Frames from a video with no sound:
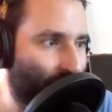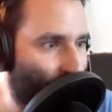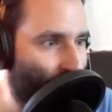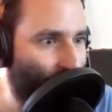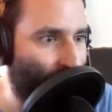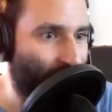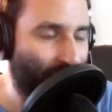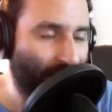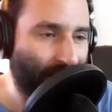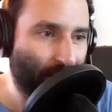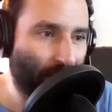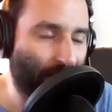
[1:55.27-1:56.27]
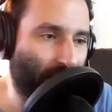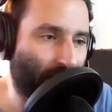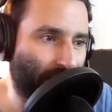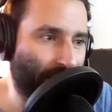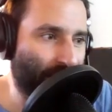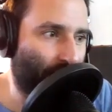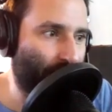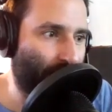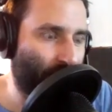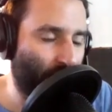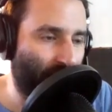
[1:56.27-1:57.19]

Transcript: to baby girl that's coming.